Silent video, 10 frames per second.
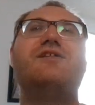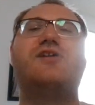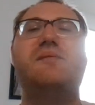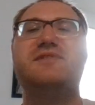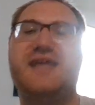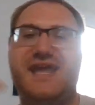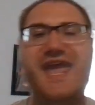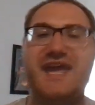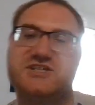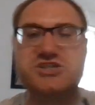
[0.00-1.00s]
So I'm saying
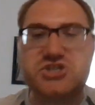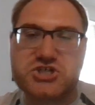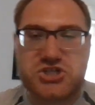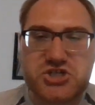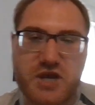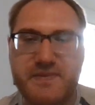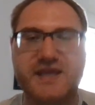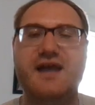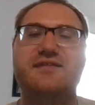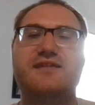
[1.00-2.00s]
ish
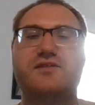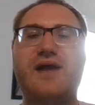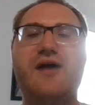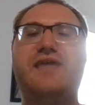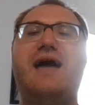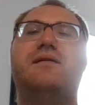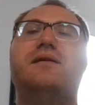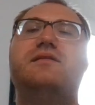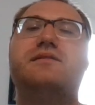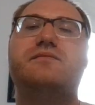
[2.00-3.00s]
because it's around that
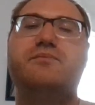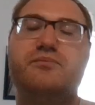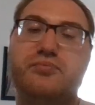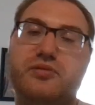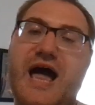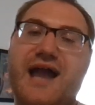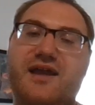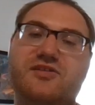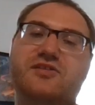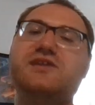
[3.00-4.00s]

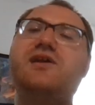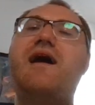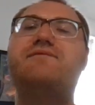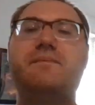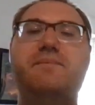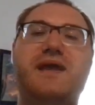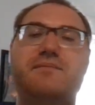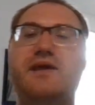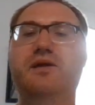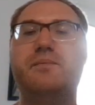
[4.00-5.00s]
block. So then you have the big
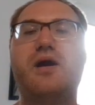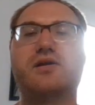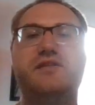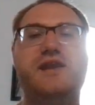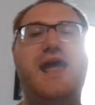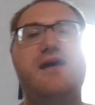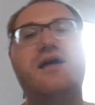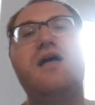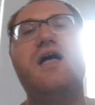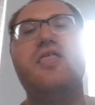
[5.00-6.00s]
middle part of the day
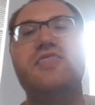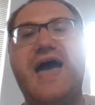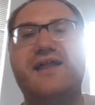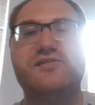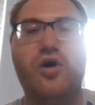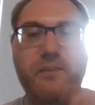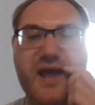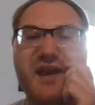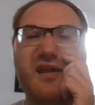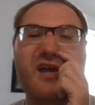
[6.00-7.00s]
that it's
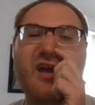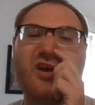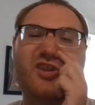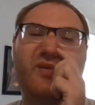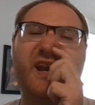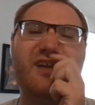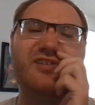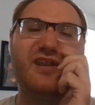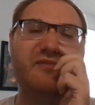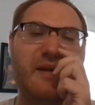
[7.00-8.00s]
open. So when I
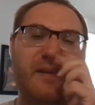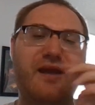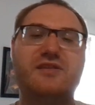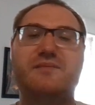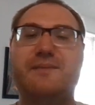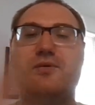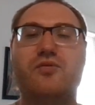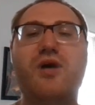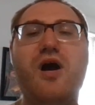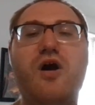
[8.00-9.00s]
used to live with my parents in Maple
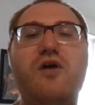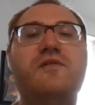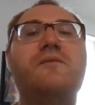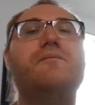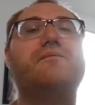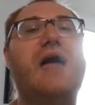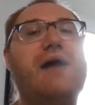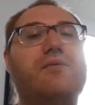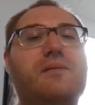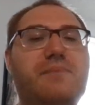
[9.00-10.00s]
Grove,
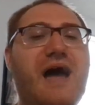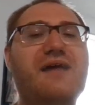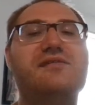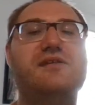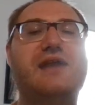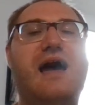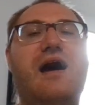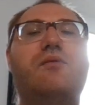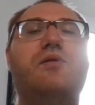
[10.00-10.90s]
I would bus to down.